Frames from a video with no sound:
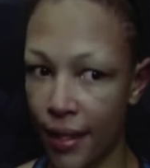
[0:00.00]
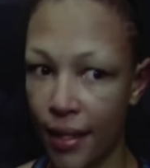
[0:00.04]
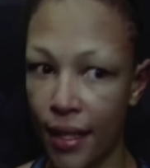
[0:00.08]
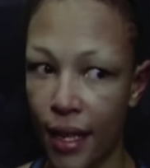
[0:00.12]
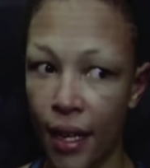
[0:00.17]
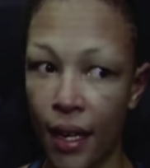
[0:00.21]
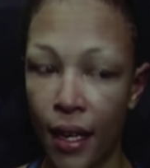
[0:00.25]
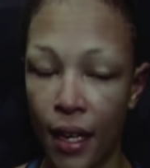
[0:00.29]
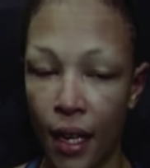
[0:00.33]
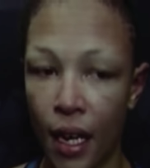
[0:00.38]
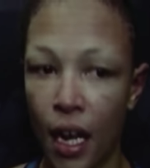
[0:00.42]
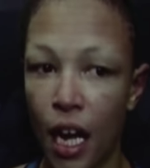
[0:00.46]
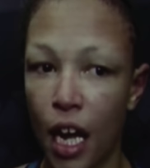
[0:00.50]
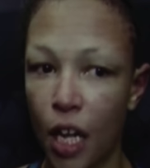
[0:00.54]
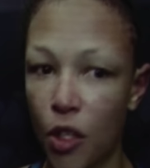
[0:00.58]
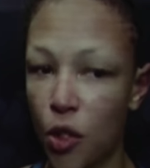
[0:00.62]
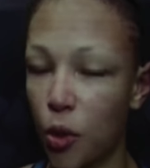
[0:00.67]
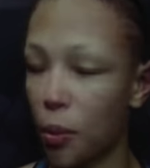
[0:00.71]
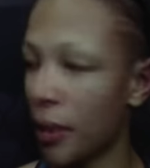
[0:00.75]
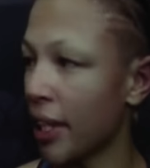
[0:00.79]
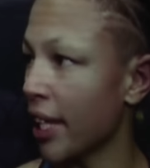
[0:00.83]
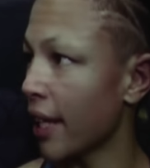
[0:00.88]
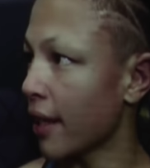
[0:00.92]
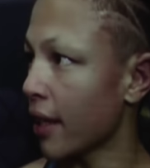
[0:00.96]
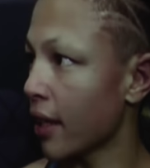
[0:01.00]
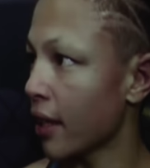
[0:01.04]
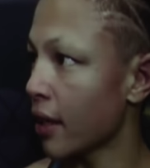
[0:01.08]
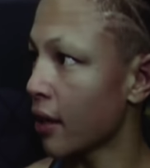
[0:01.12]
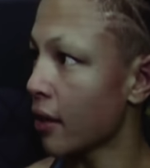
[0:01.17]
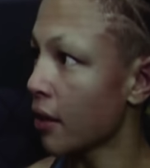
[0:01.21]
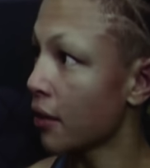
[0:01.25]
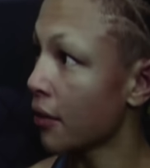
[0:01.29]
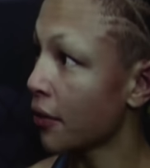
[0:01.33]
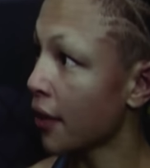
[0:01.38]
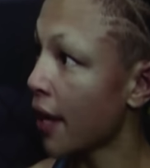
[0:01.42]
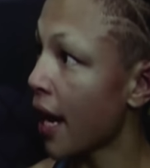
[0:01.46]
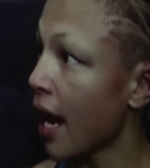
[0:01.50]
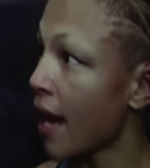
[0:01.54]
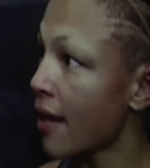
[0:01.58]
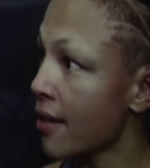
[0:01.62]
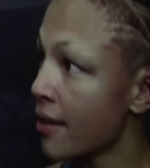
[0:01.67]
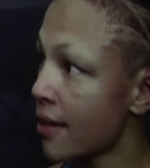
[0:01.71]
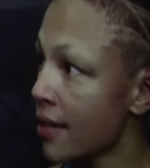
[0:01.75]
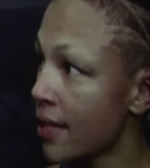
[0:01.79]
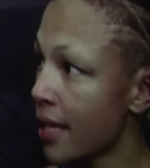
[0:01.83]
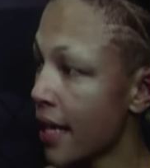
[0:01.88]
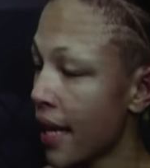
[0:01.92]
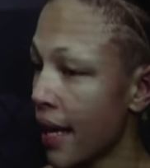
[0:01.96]
is a new beginning for
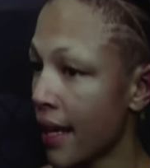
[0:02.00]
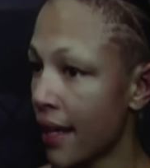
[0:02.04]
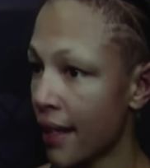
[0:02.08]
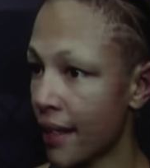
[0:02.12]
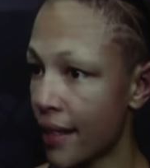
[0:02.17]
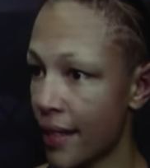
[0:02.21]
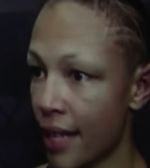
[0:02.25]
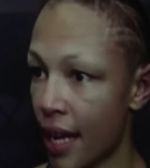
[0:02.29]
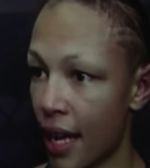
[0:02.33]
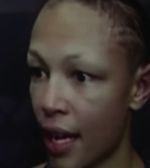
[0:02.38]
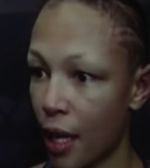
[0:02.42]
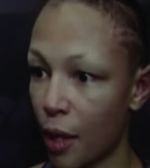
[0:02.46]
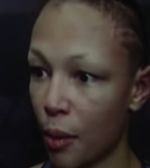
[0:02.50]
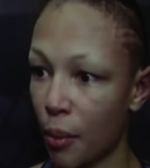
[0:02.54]
us. And,